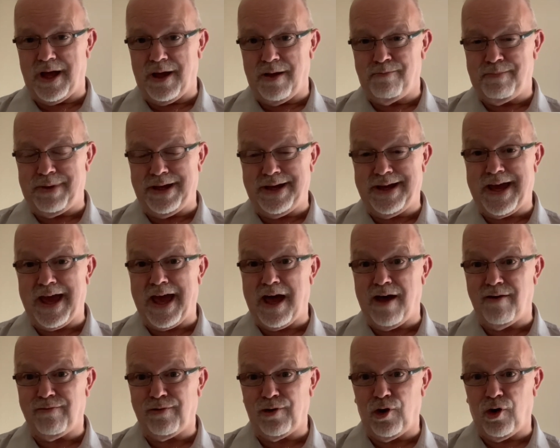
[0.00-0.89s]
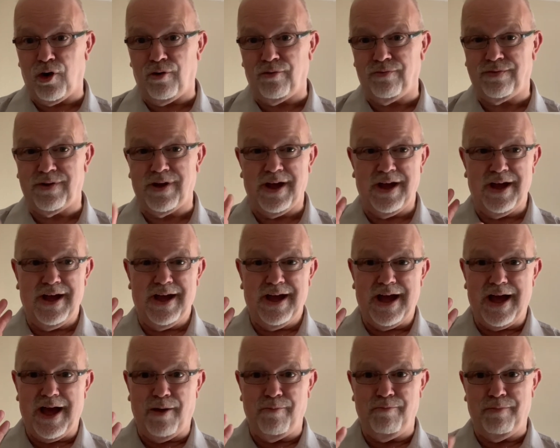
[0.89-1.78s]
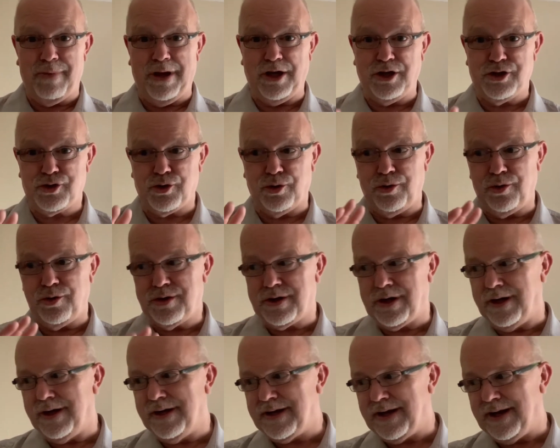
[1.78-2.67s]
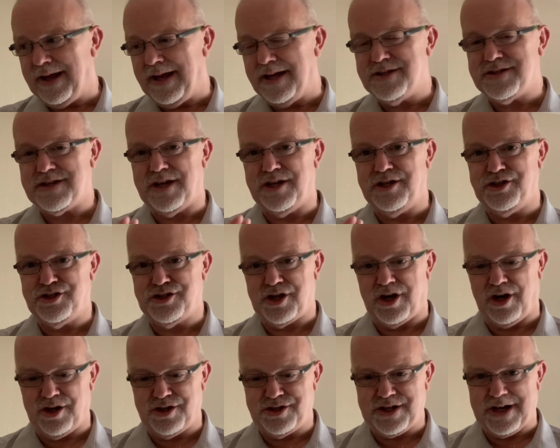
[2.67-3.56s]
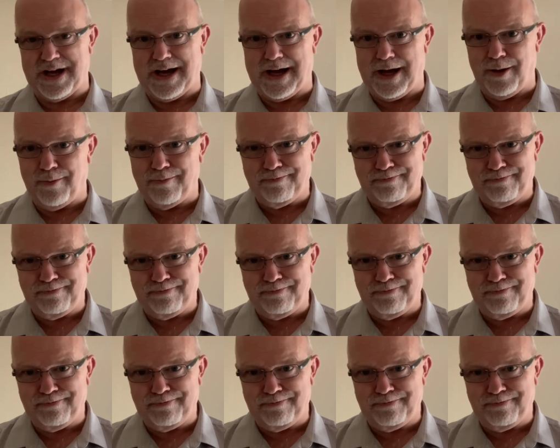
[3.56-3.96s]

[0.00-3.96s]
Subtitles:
be careful of and make sure you can connect and charge it up.